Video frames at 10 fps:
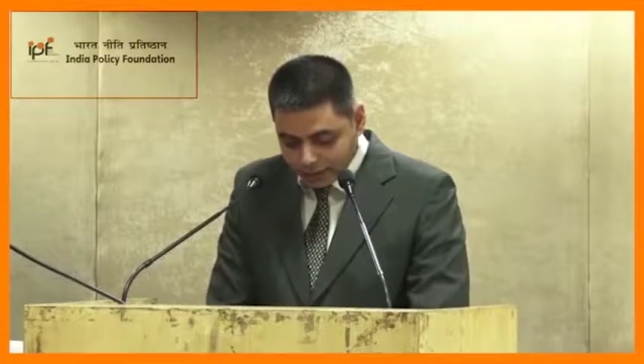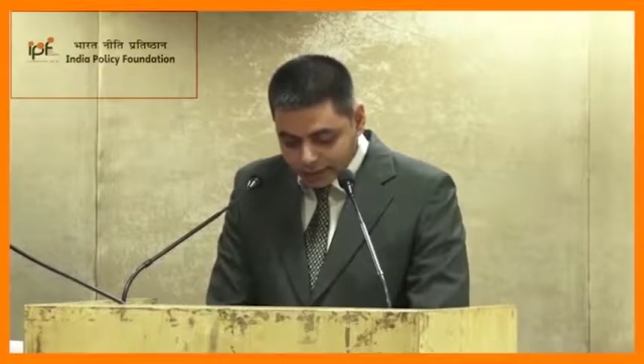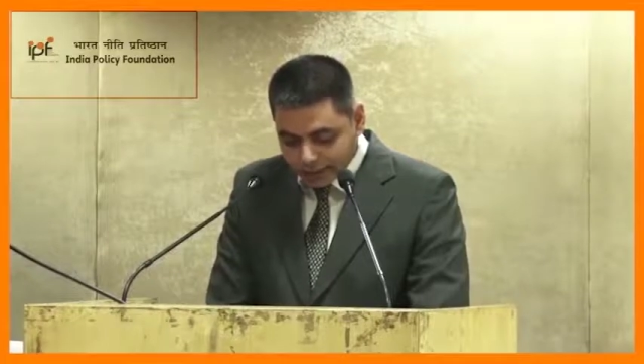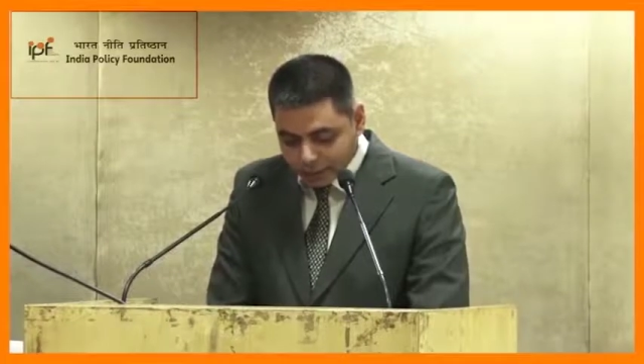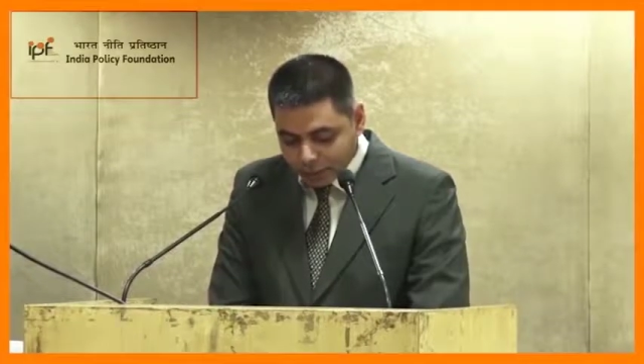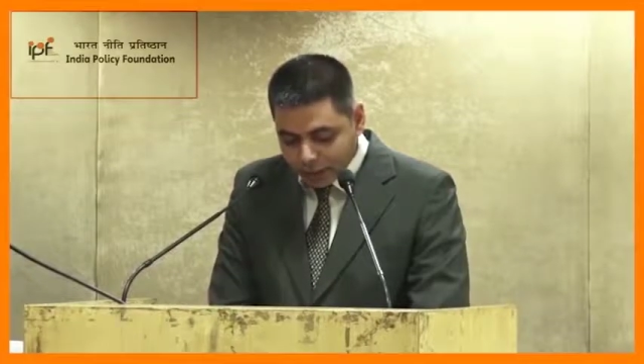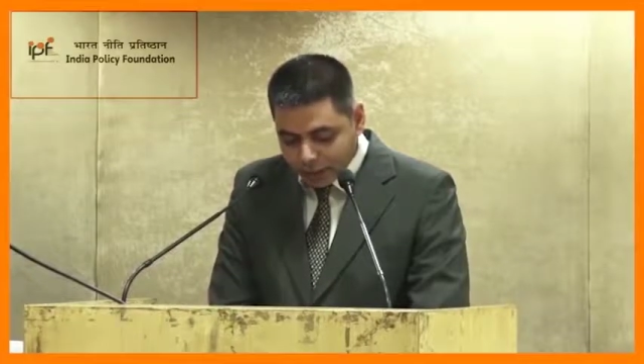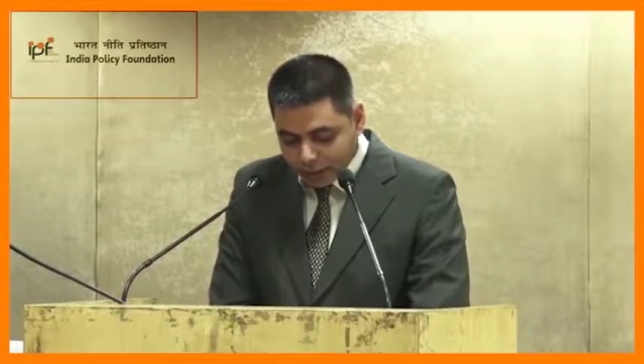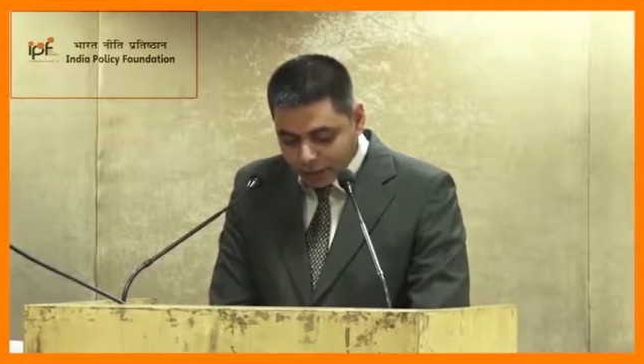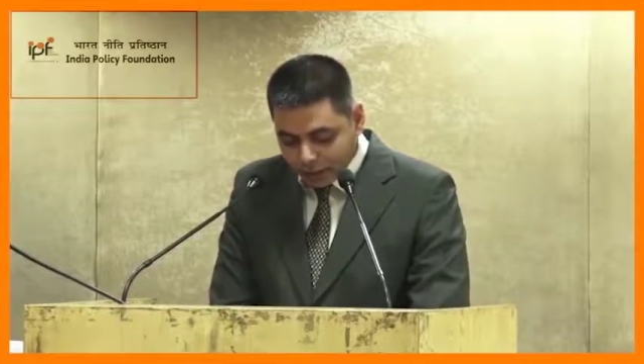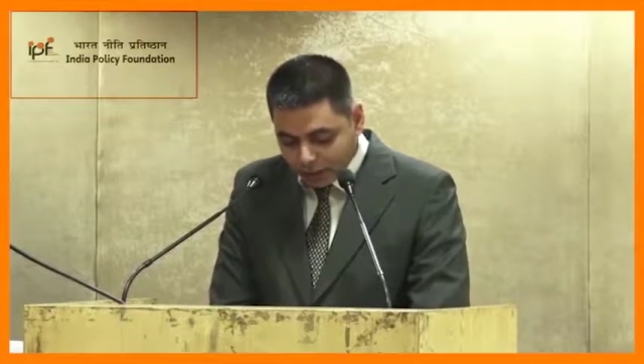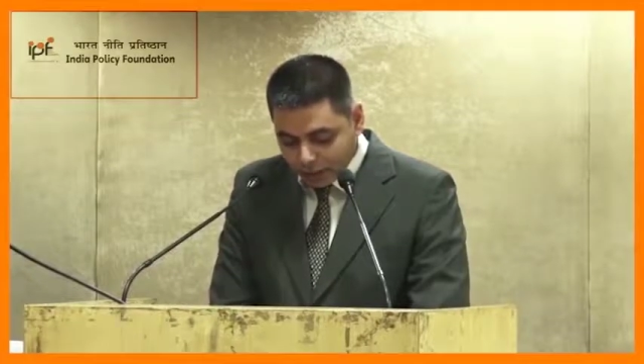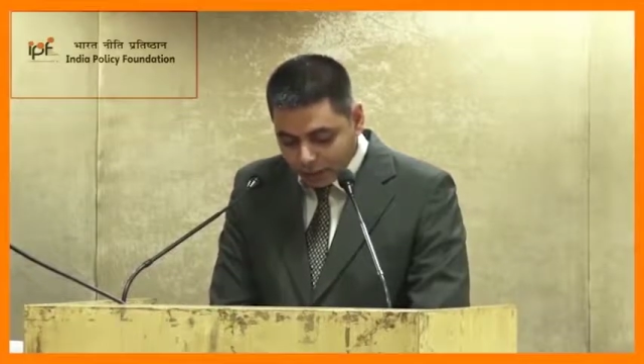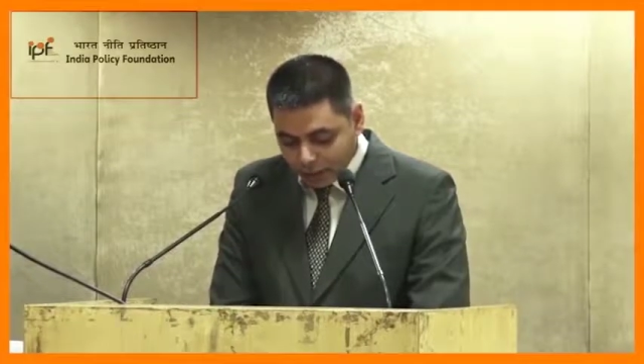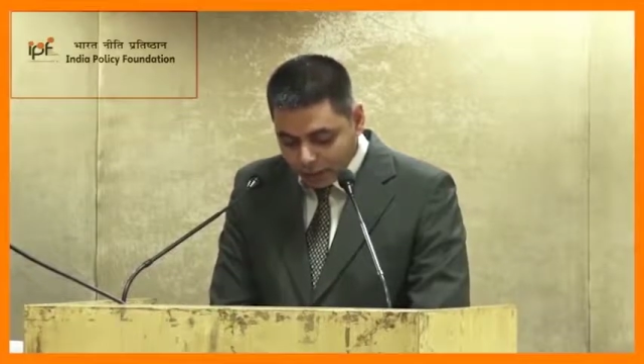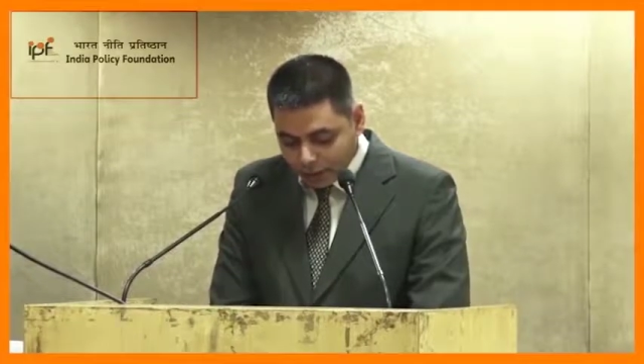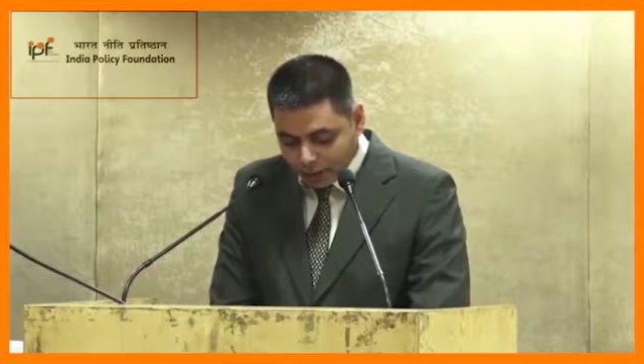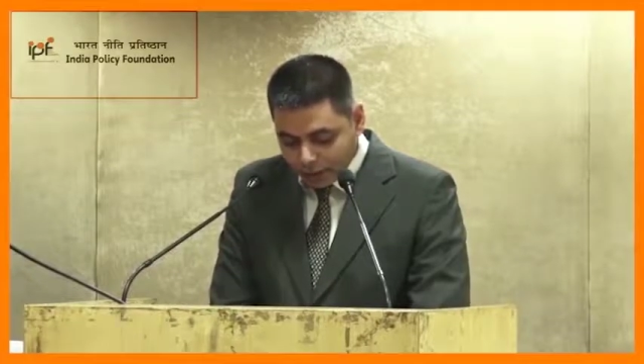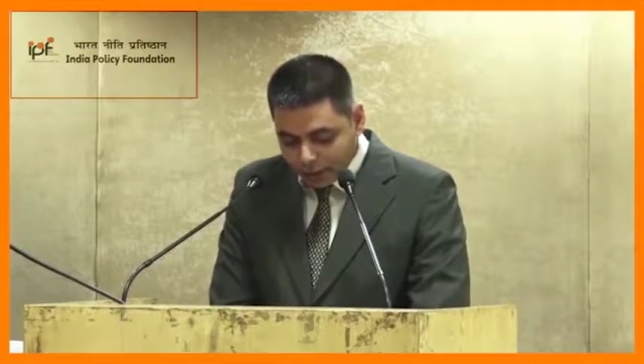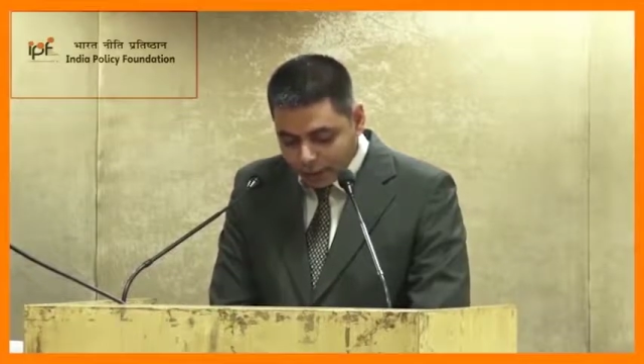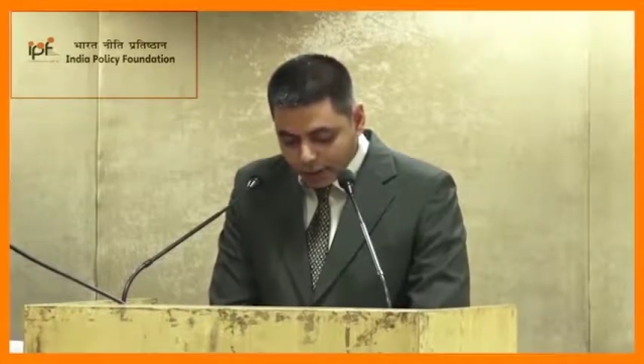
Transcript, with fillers: The Simla Accord